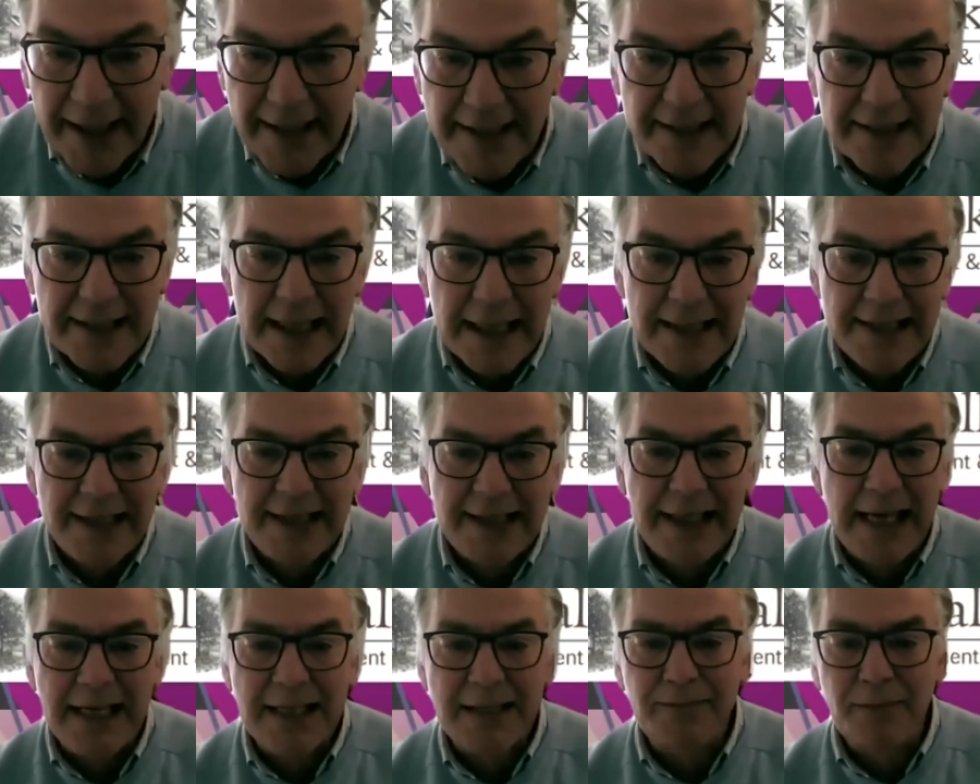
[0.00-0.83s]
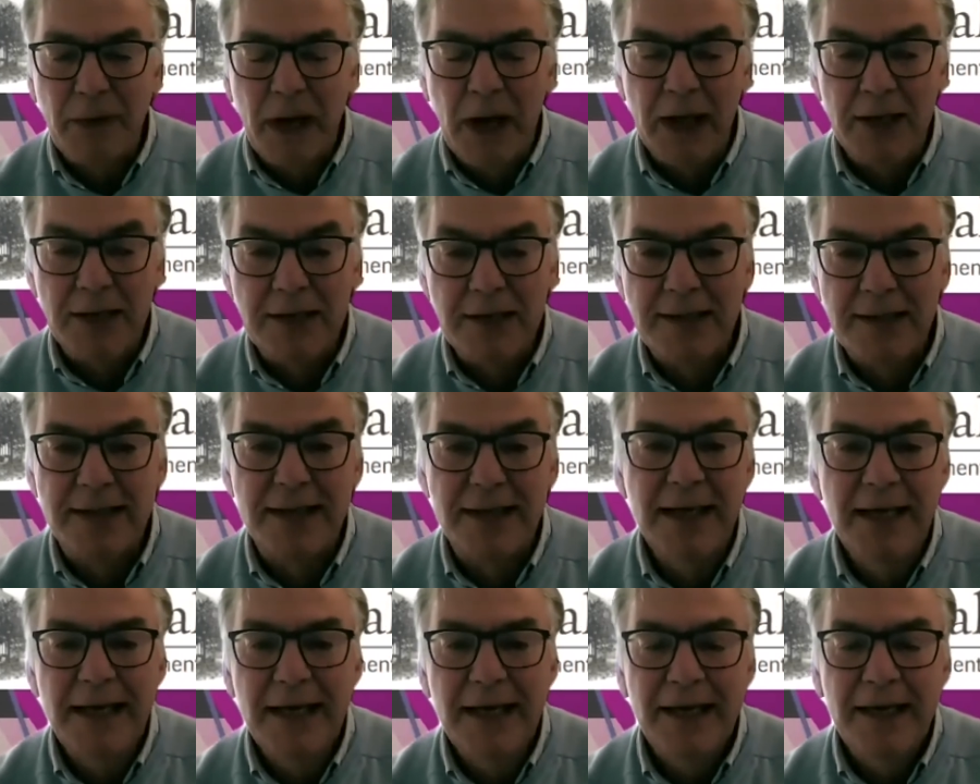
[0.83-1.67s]
since 6 months,
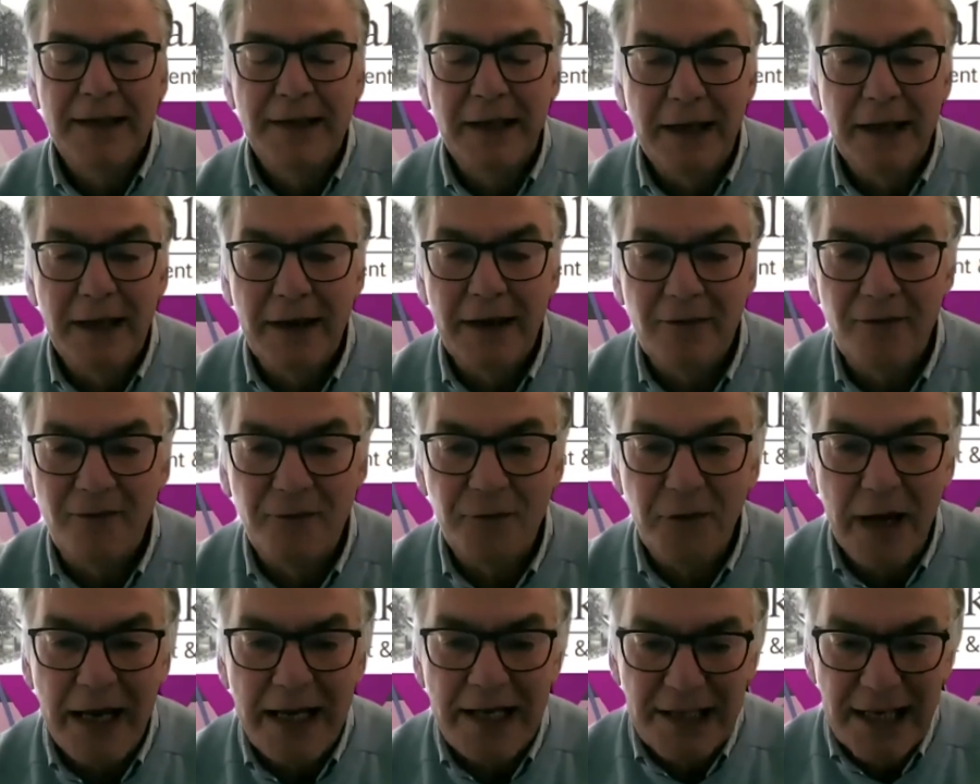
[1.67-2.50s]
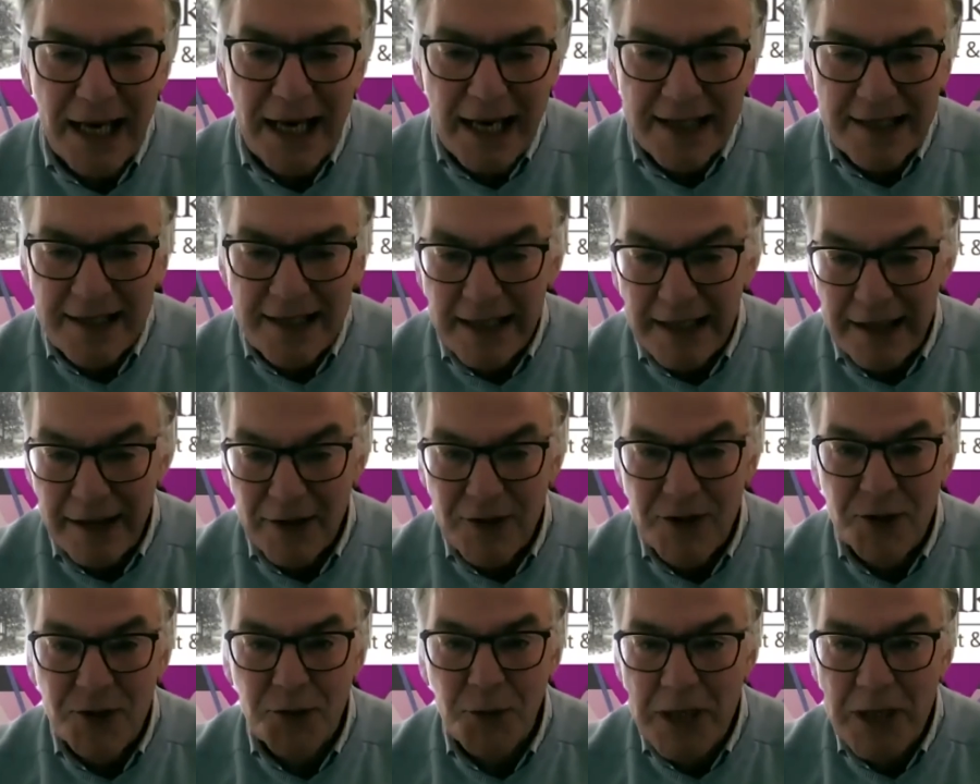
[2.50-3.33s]
the franchise
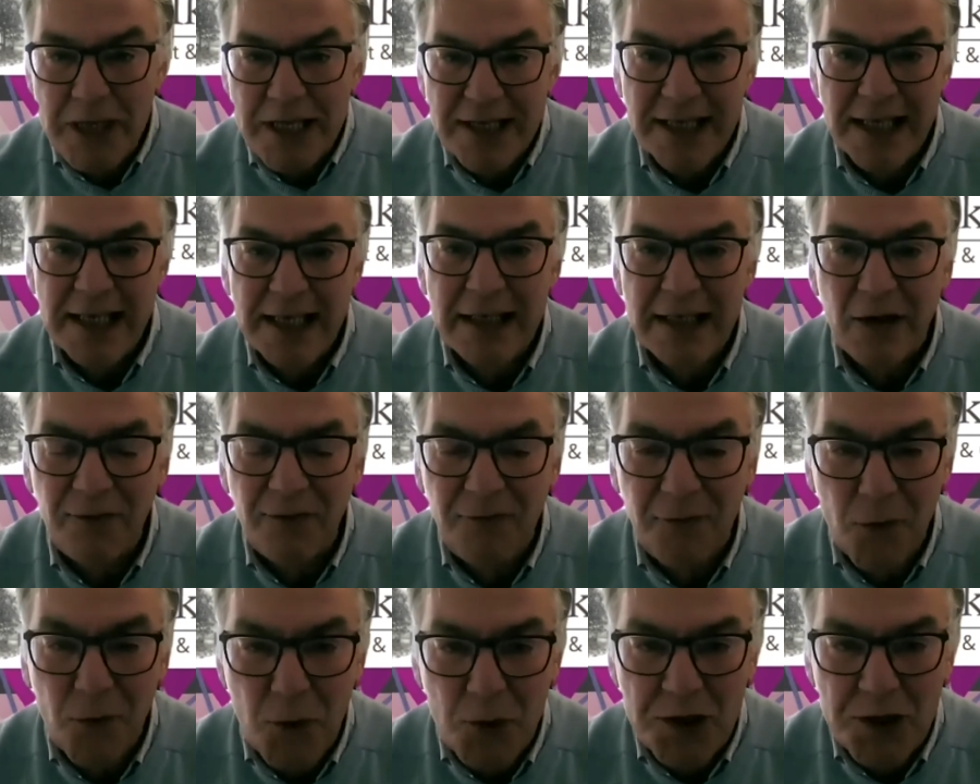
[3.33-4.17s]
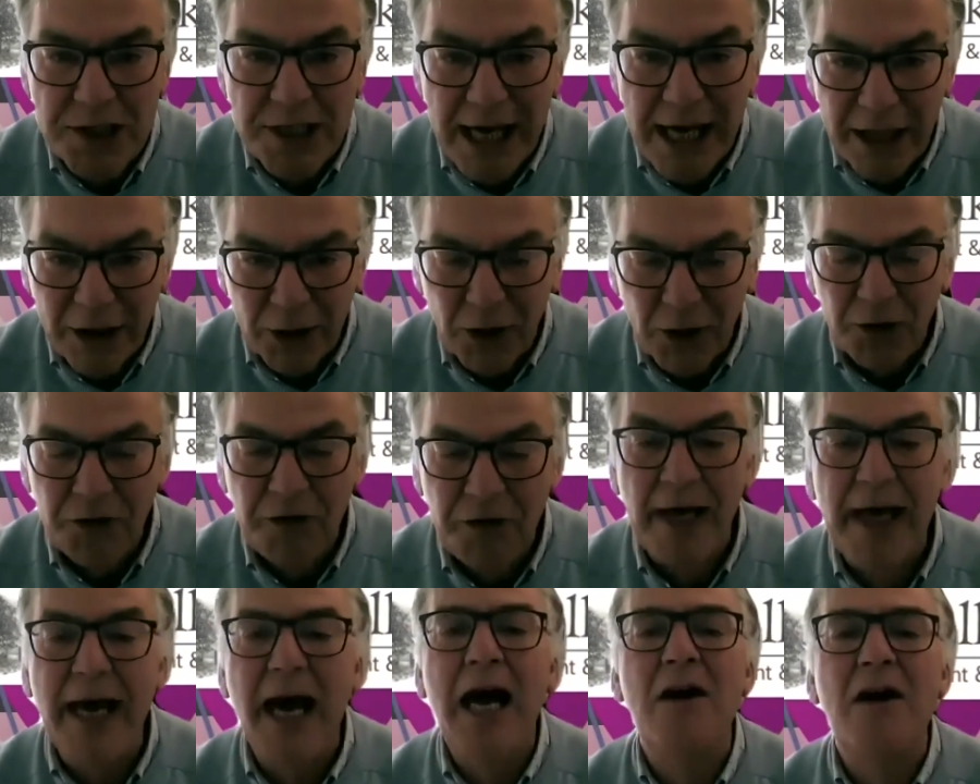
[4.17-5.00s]
industries in the food sector,
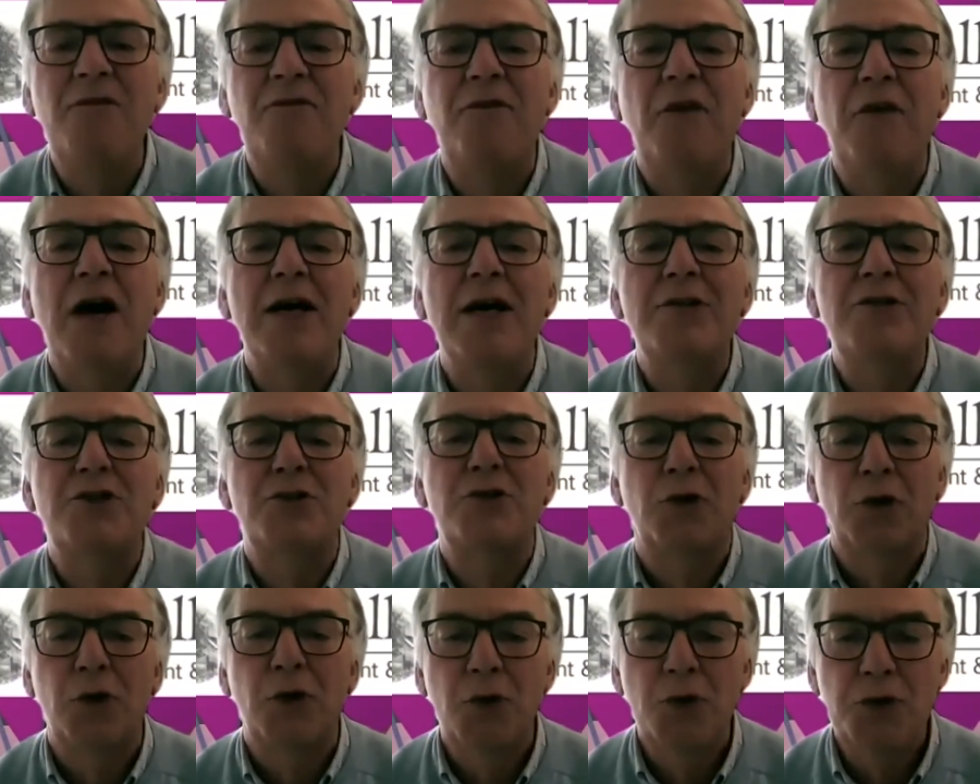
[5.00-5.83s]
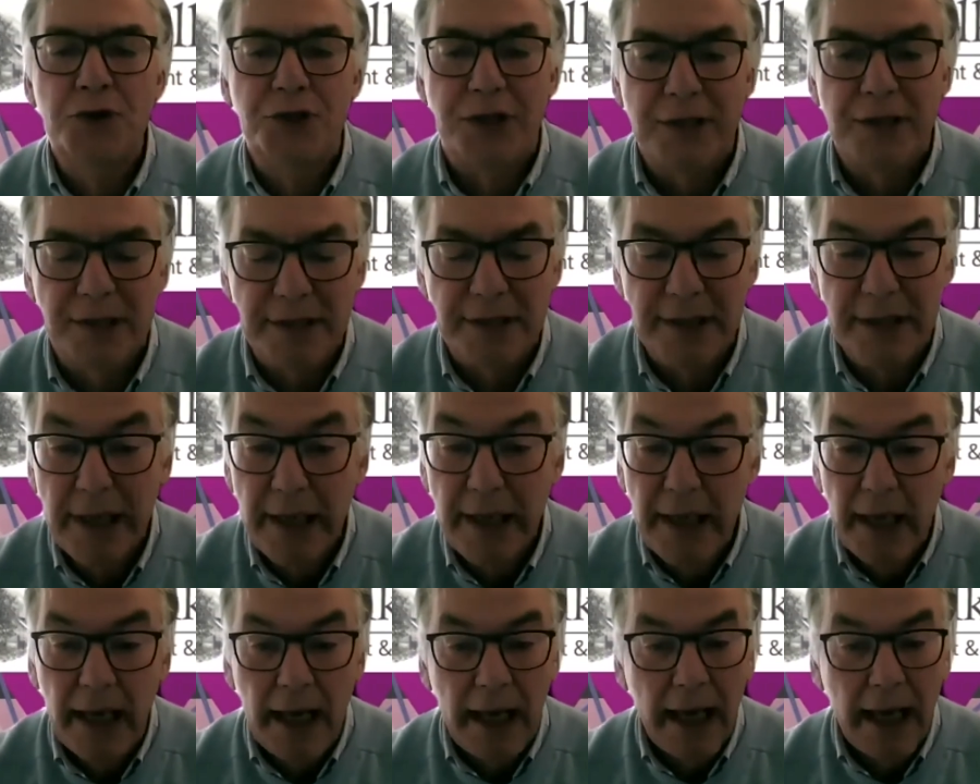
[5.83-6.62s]
they have found solutions.